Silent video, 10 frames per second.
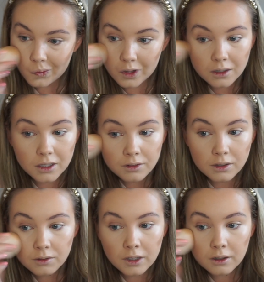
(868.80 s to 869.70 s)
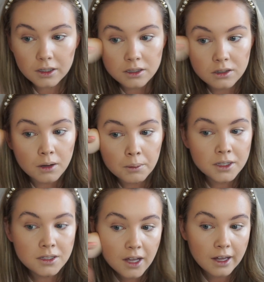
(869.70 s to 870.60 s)
if you've noticed on
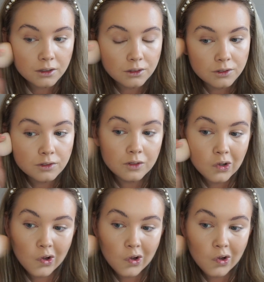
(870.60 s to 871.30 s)
myself,